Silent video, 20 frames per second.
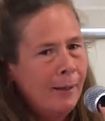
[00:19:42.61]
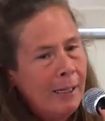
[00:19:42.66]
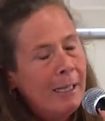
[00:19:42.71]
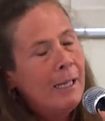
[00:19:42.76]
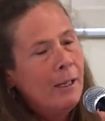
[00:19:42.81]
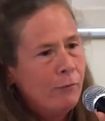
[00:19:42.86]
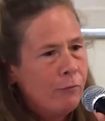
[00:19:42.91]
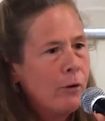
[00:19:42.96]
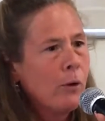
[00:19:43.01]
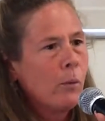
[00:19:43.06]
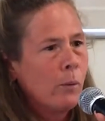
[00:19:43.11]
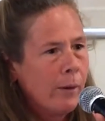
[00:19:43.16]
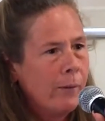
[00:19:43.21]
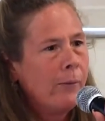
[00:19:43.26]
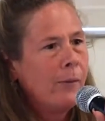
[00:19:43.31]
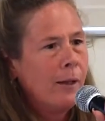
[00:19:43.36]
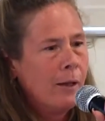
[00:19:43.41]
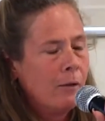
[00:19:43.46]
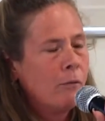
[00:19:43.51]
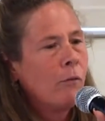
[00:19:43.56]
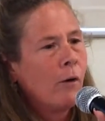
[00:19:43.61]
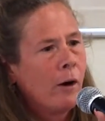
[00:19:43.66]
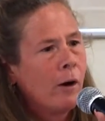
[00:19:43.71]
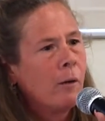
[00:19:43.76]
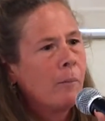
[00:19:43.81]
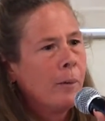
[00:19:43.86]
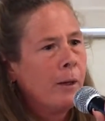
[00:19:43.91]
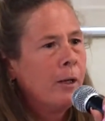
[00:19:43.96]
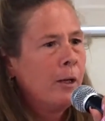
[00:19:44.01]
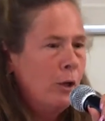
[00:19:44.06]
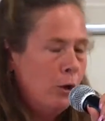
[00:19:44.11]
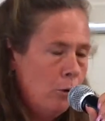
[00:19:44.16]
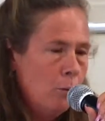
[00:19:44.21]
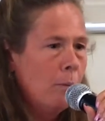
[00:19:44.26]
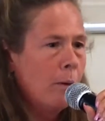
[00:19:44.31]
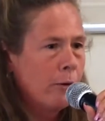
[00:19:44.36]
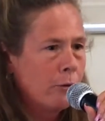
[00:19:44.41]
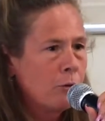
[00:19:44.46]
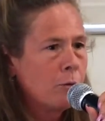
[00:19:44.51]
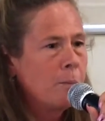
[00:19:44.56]
if you're in the environment, you
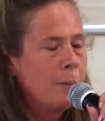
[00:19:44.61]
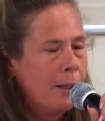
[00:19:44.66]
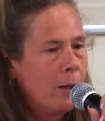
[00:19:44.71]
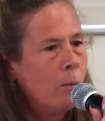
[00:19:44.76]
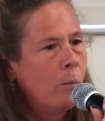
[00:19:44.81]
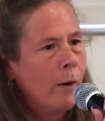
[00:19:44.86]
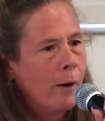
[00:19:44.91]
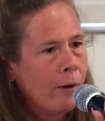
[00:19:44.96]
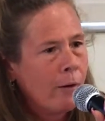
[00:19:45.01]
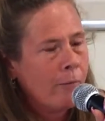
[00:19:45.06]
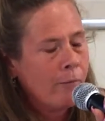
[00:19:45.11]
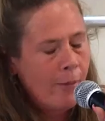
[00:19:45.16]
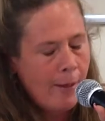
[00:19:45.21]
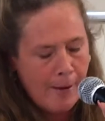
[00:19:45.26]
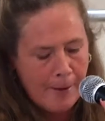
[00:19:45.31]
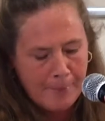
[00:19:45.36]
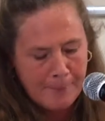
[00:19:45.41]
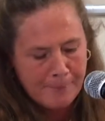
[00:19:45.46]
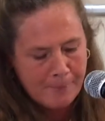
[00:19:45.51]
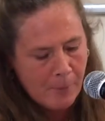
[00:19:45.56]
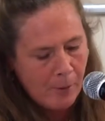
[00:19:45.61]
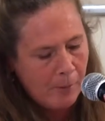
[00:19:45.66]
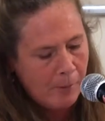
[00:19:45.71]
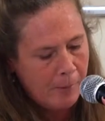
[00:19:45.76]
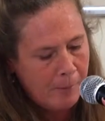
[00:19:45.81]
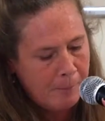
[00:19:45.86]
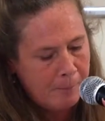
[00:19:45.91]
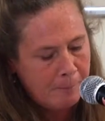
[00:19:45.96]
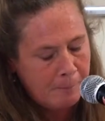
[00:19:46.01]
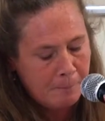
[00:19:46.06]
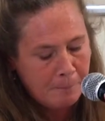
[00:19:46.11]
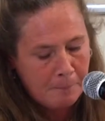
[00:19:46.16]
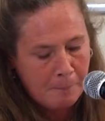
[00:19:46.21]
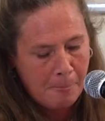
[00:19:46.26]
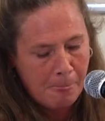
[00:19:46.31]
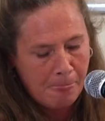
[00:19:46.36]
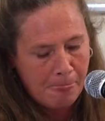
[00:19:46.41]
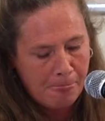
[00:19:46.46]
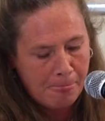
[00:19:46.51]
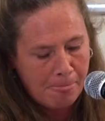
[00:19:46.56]
must be aware of that
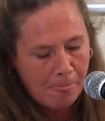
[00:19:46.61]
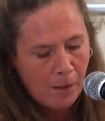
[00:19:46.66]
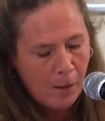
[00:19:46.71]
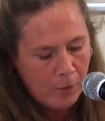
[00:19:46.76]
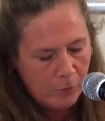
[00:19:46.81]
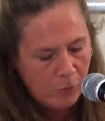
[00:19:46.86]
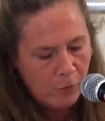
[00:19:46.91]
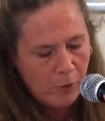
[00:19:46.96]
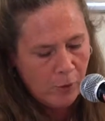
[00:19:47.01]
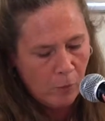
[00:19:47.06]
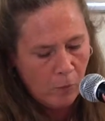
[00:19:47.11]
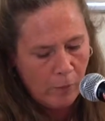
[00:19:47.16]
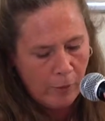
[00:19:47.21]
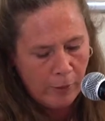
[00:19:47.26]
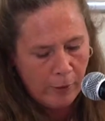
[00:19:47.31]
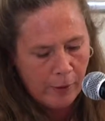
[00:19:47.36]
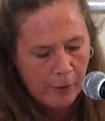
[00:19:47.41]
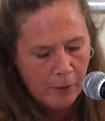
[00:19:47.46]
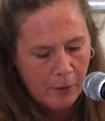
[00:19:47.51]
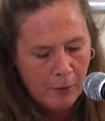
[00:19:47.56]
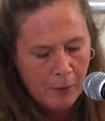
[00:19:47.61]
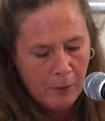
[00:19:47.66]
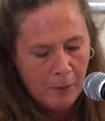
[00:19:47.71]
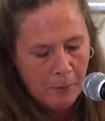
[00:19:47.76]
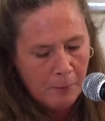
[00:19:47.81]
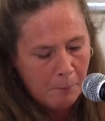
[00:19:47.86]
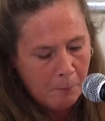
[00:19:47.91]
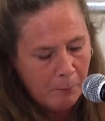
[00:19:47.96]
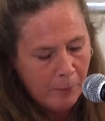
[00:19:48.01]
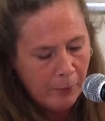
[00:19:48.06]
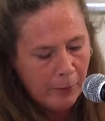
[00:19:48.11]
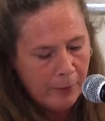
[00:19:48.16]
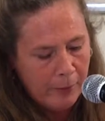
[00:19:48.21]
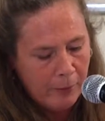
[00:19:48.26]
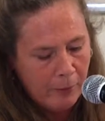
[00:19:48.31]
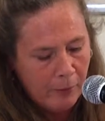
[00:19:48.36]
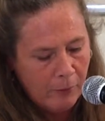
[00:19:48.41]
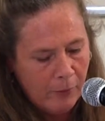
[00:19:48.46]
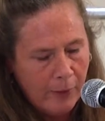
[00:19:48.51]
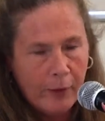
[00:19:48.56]
um, and deal with it.
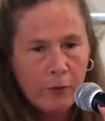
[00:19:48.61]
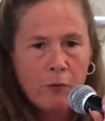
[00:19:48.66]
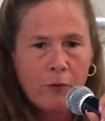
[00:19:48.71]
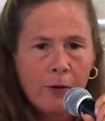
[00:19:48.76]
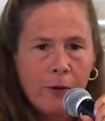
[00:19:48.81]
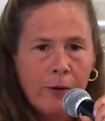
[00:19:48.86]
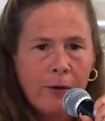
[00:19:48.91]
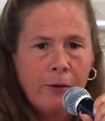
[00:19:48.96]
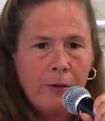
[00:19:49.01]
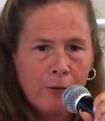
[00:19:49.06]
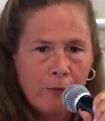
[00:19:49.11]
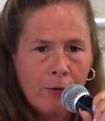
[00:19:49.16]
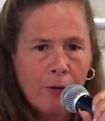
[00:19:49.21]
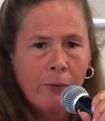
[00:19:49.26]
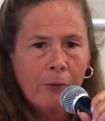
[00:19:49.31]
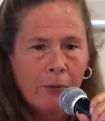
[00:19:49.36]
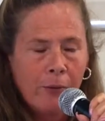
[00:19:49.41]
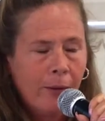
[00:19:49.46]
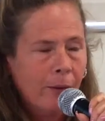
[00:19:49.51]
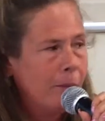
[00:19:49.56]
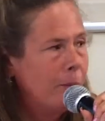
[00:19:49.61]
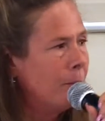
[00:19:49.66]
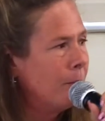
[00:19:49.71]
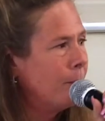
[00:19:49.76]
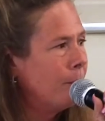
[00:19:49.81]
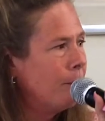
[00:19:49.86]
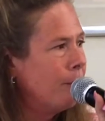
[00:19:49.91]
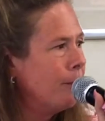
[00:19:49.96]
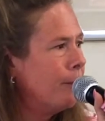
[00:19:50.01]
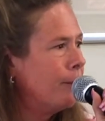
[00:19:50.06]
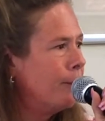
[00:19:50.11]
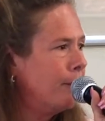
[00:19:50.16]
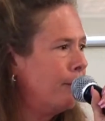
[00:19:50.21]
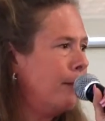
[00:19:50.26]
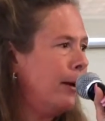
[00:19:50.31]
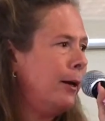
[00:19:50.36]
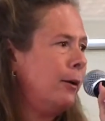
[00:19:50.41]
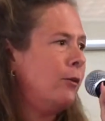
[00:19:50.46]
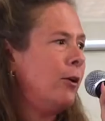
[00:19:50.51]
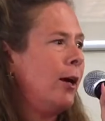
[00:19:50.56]
But that's very different than
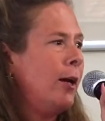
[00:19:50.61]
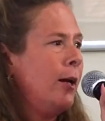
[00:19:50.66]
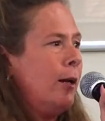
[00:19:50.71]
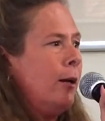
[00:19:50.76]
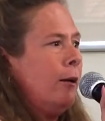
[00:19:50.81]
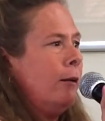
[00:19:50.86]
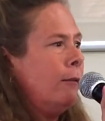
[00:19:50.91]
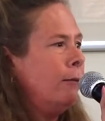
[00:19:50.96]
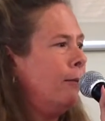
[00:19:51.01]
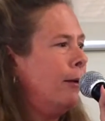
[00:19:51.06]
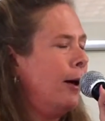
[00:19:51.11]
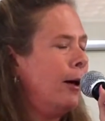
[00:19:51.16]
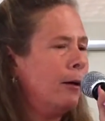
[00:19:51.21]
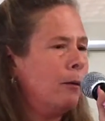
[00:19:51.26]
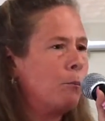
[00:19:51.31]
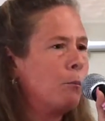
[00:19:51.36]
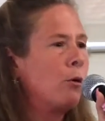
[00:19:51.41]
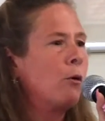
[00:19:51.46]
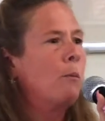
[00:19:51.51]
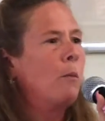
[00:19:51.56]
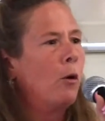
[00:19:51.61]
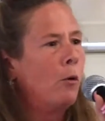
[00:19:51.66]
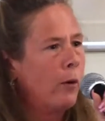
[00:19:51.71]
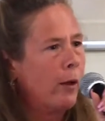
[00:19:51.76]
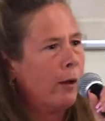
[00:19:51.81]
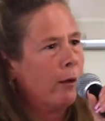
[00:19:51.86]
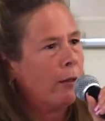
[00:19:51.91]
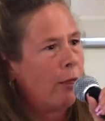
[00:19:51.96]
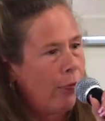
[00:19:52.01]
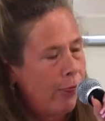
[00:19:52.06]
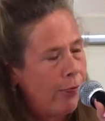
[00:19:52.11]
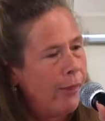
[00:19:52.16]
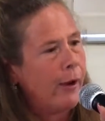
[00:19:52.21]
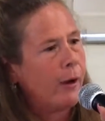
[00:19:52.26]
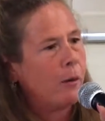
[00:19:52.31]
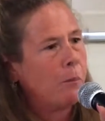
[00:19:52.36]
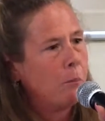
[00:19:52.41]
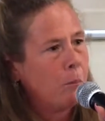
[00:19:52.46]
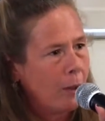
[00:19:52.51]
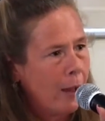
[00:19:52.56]
maintaining and promoting thick
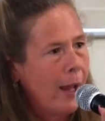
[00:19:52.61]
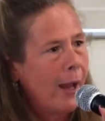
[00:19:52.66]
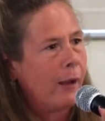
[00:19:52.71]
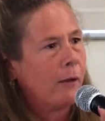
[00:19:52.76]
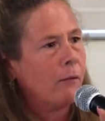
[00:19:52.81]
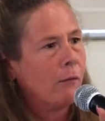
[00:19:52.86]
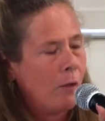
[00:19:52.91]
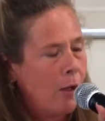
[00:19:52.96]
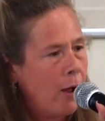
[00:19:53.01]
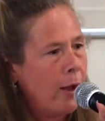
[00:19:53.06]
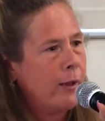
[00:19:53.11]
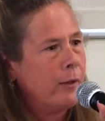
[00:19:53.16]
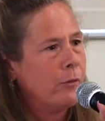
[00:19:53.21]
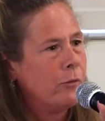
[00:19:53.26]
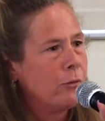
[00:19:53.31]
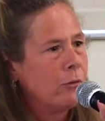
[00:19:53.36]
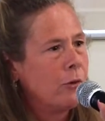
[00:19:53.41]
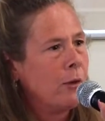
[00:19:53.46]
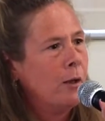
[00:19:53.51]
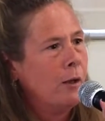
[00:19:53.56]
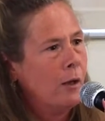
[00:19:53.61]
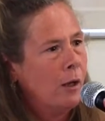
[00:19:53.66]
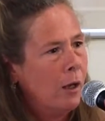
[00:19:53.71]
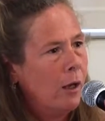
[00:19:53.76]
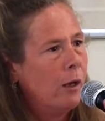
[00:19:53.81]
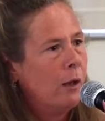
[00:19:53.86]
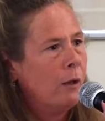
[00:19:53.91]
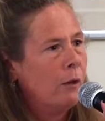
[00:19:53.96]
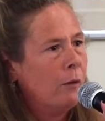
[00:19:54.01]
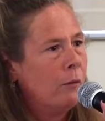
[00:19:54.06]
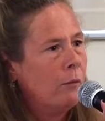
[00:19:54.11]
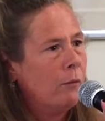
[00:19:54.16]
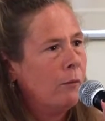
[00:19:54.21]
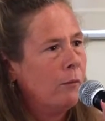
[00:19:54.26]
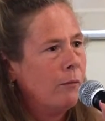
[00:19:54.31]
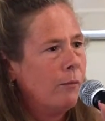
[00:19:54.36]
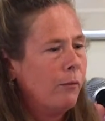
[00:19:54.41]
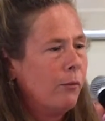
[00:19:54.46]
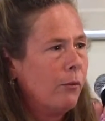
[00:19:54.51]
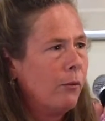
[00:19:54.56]
black lines.
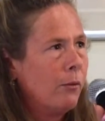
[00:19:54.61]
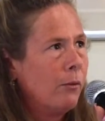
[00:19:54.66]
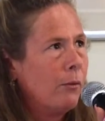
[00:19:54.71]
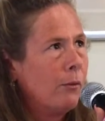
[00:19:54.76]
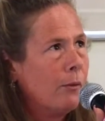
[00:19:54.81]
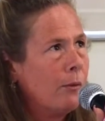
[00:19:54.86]
And